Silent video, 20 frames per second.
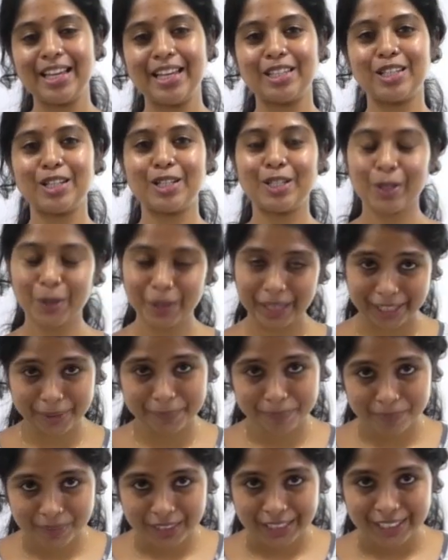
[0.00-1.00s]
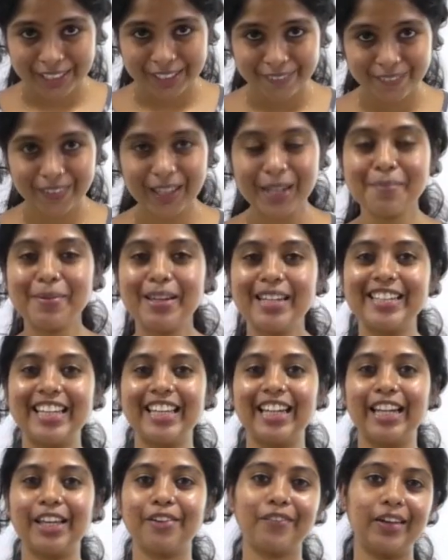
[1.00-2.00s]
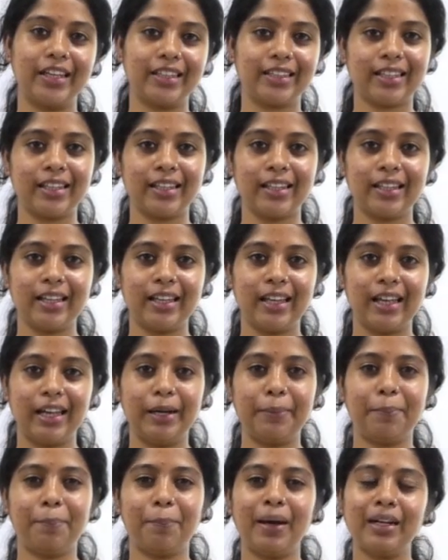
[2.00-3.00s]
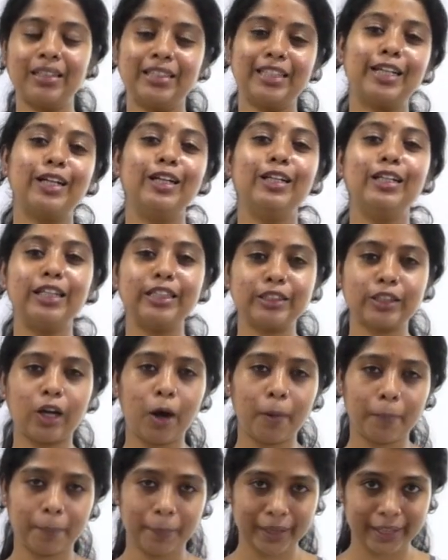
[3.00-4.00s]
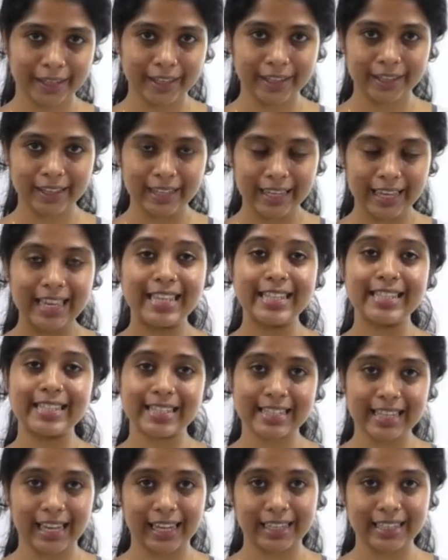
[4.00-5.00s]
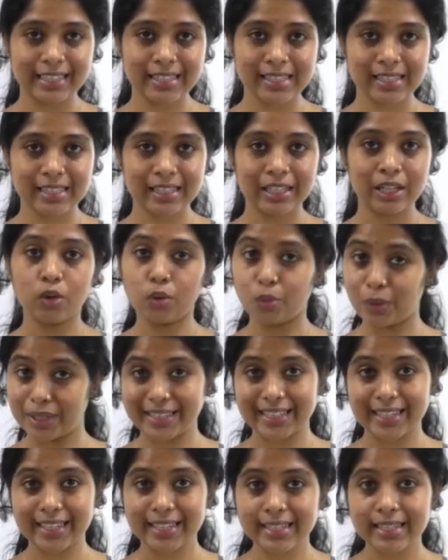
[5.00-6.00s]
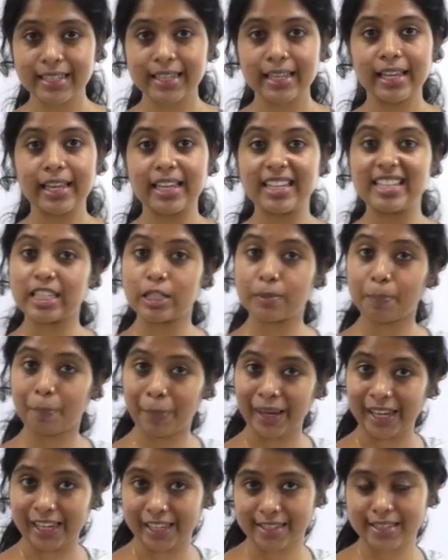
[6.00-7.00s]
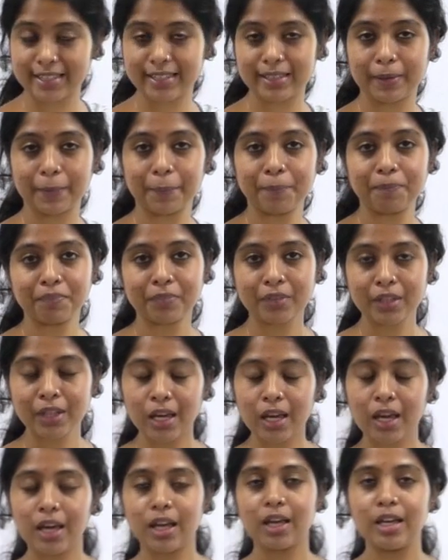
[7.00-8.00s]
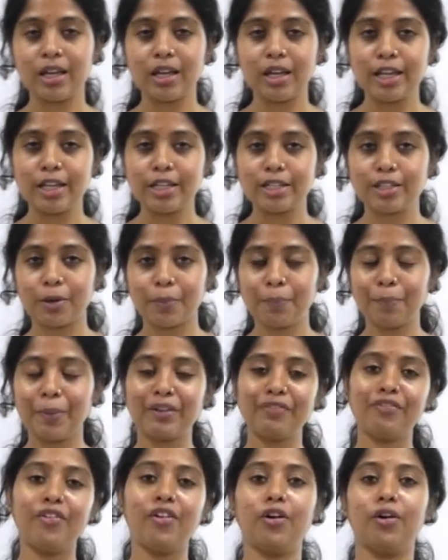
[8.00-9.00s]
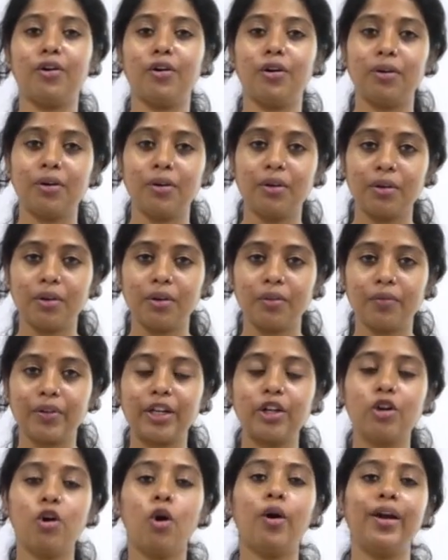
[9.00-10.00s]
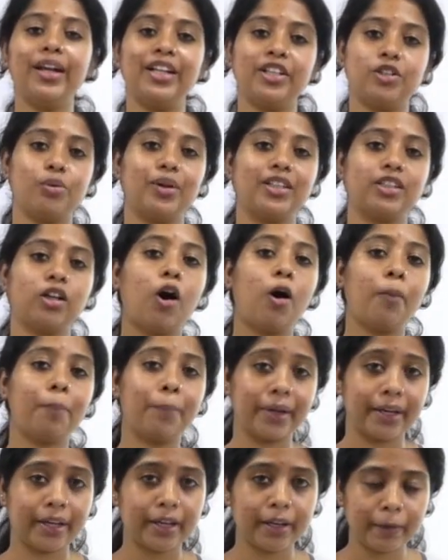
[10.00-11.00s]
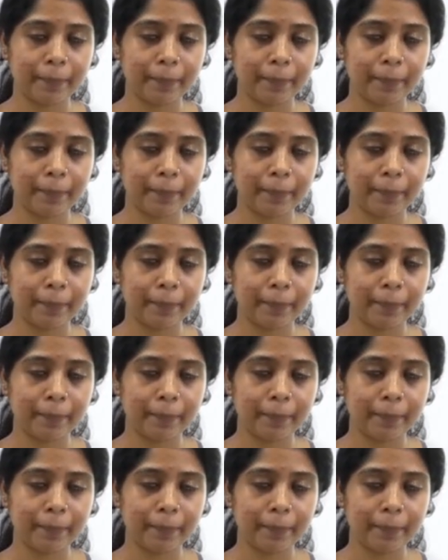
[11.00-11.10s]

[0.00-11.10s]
So today we'll be dealing with a particular topic in science, which is space. So before we go into a topic,